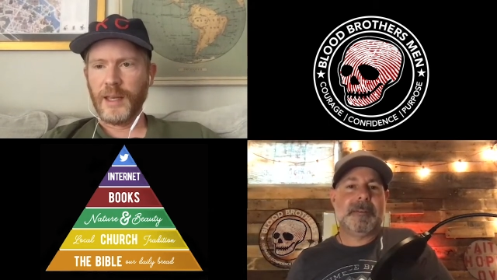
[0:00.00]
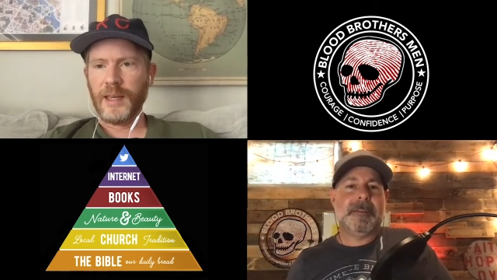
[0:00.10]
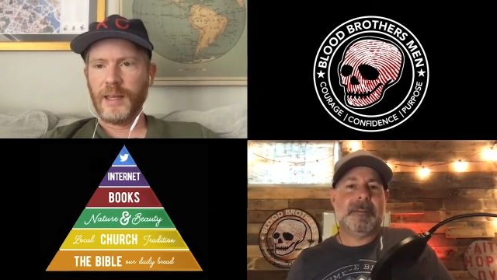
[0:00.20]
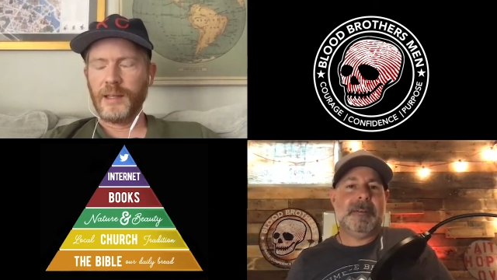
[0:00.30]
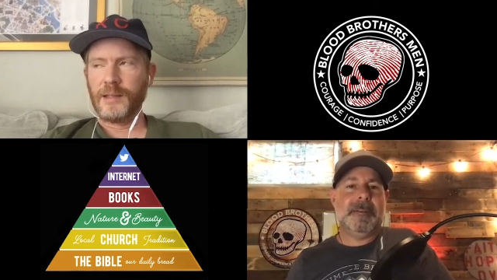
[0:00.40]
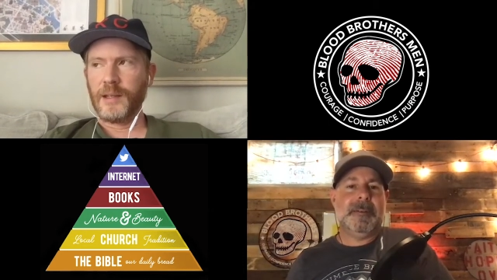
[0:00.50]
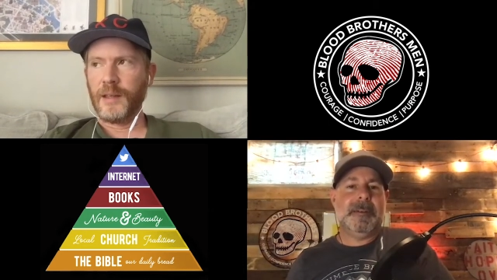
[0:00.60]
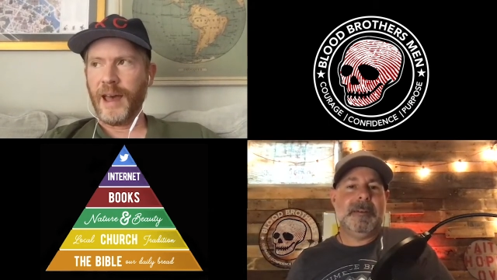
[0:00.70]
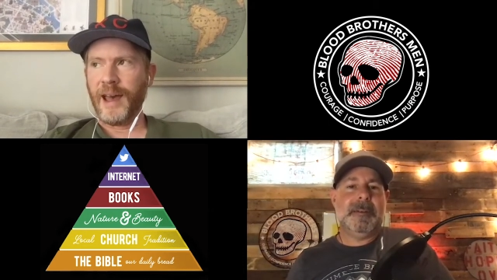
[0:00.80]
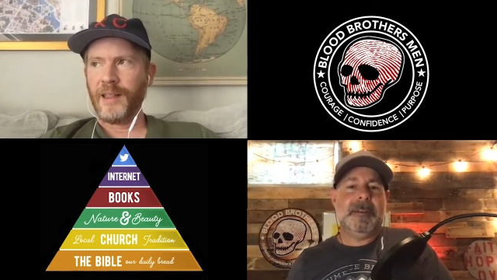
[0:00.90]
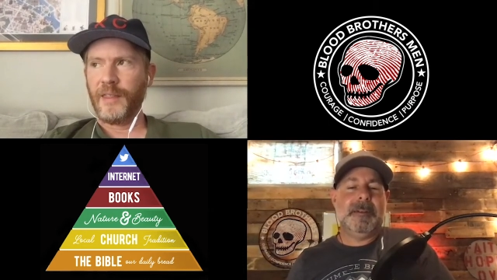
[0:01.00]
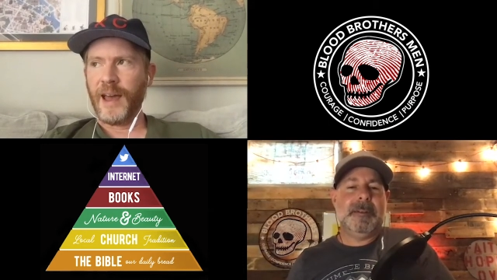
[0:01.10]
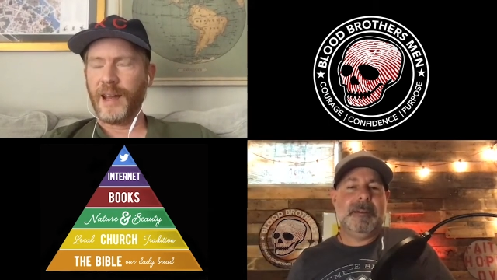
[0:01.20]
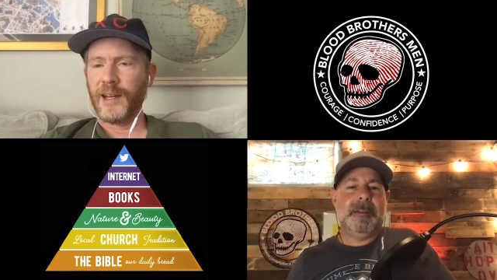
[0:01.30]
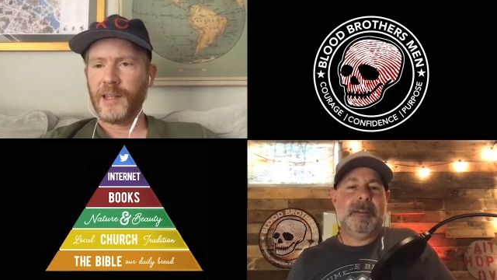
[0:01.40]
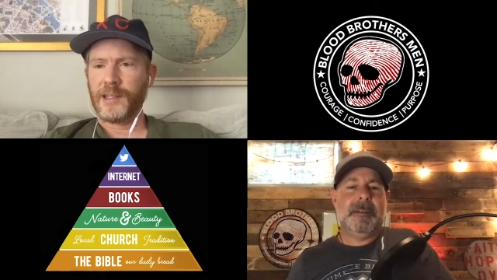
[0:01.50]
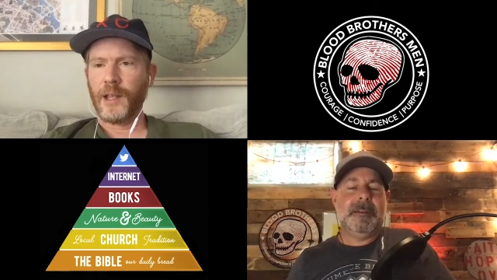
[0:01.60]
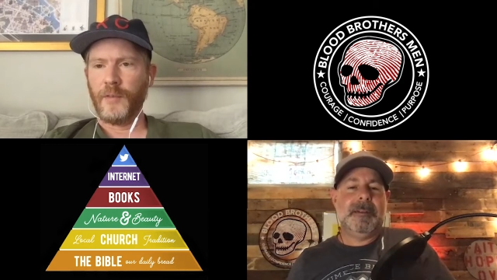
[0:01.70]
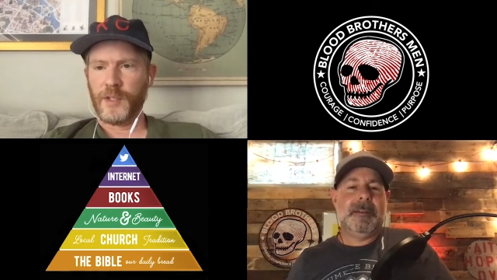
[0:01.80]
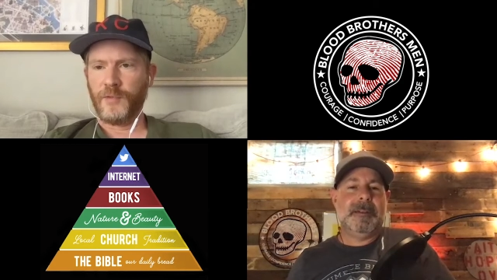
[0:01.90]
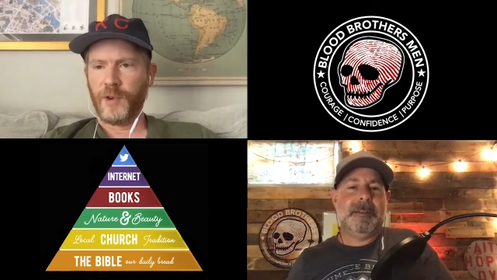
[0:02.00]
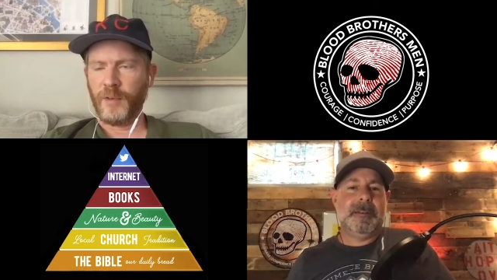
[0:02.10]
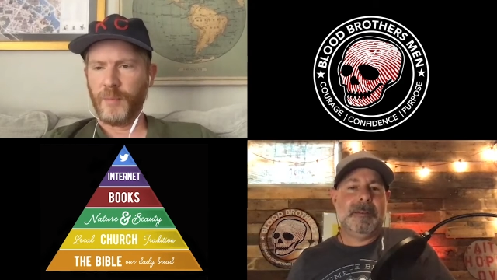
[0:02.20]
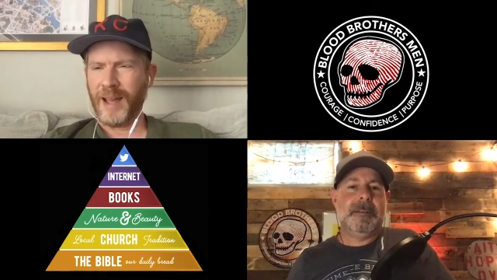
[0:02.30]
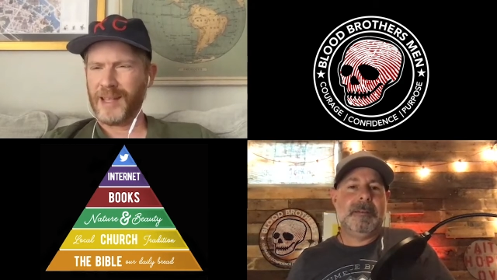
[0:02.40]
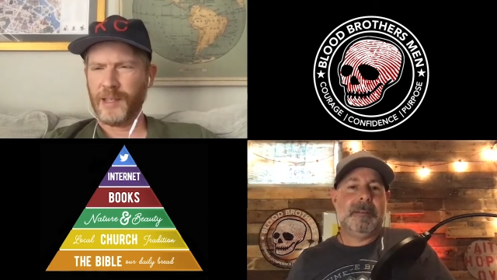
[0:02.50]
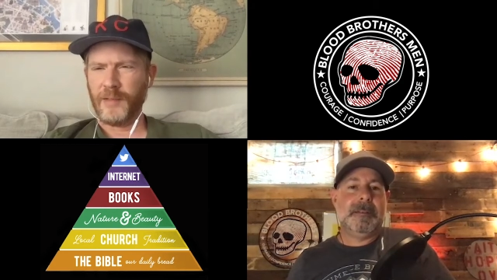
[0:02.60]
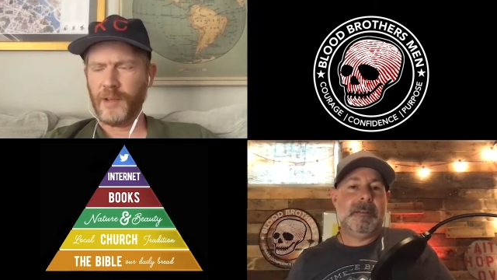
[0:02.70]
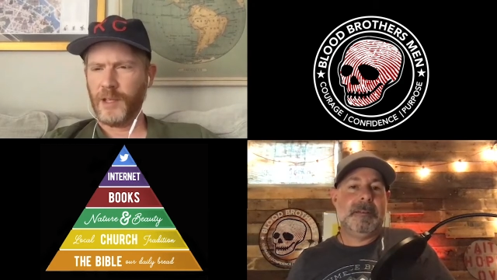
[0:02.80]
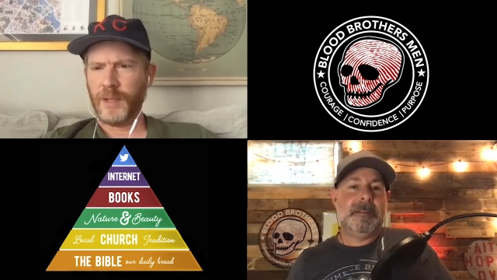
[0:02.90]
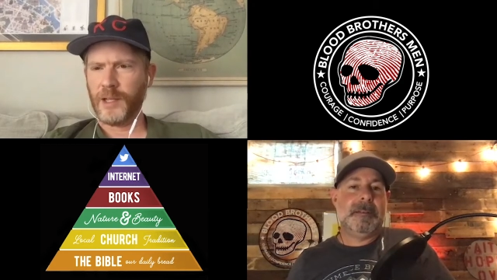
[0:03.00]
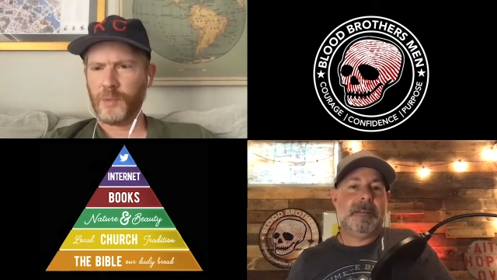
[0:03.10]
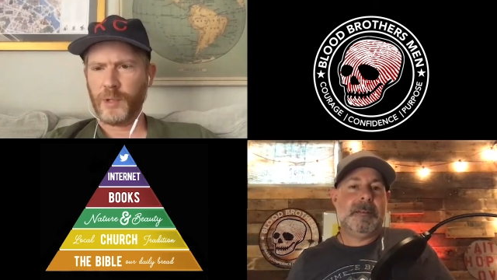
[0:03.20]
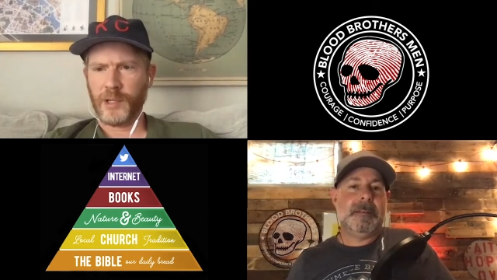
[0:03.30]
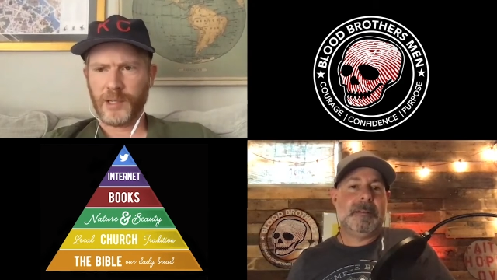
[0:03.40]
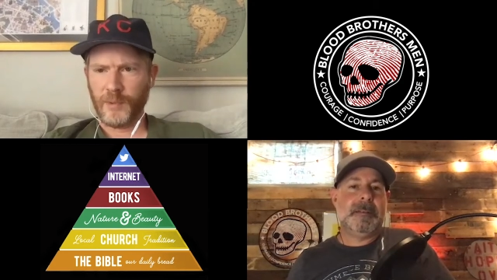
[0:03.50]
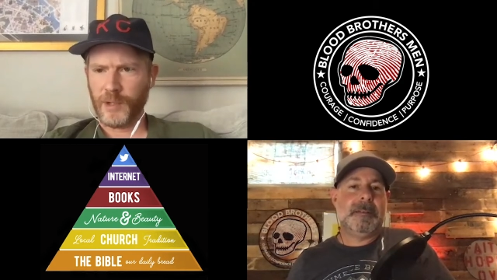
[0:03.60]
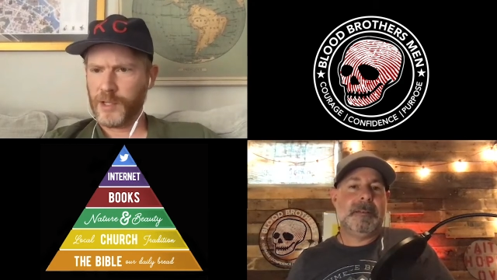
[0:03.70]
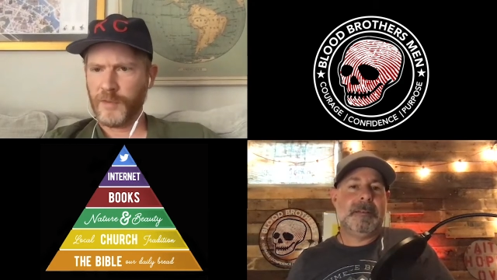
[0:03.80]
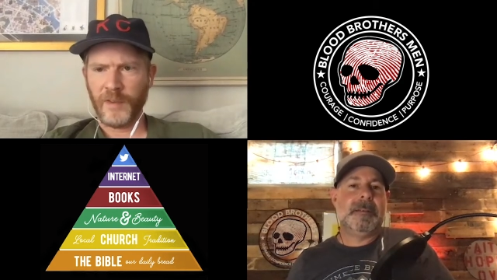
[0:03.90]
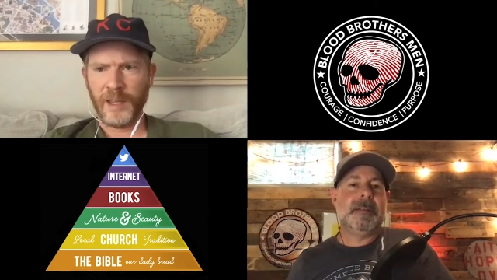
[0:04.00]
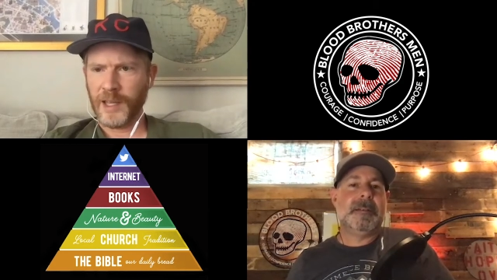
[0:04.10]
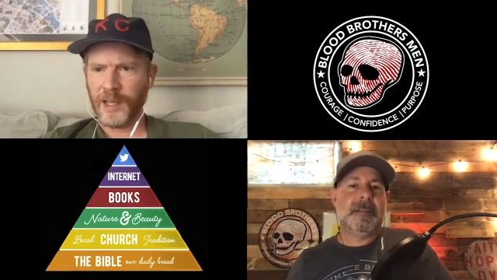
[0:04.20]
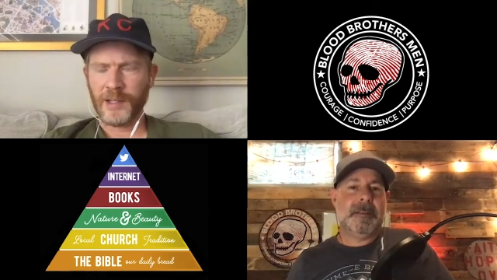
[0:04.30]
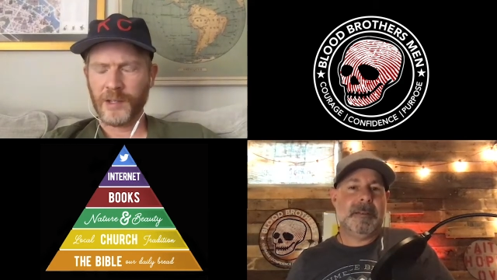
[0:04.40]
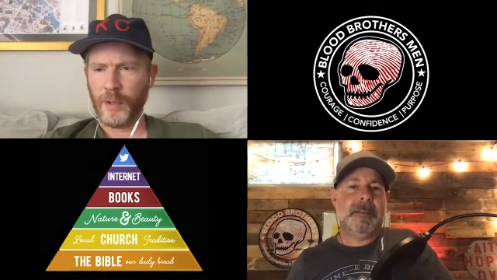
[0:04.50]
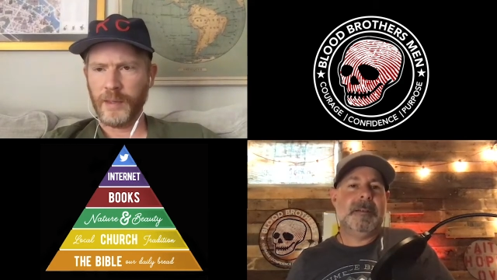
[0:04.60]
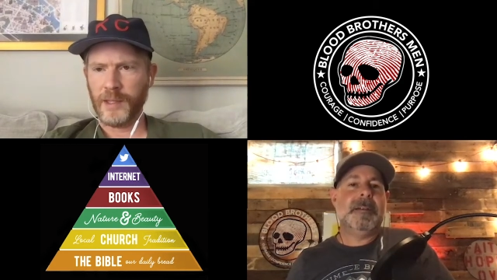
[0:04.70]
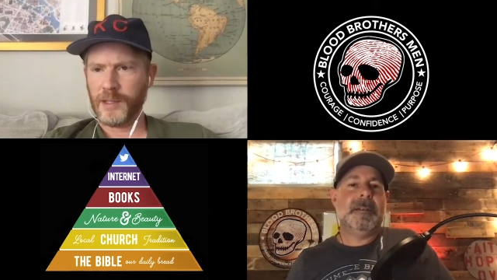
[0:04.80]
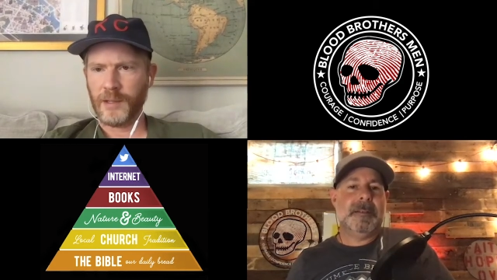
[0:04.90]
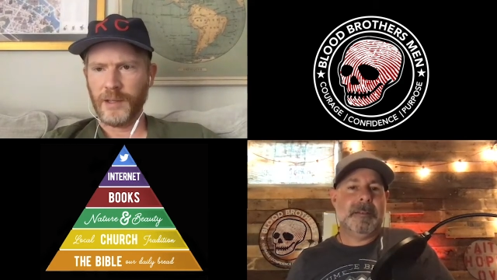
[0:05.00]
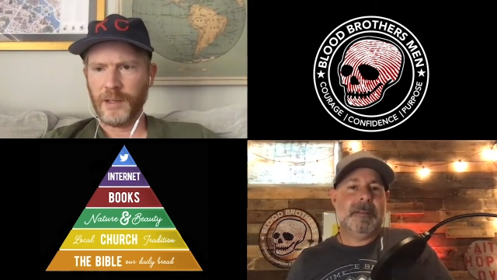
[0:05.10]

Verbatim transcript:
Speaker 1: and that that in itself is a form of passivity because we're just we're just feeding into what these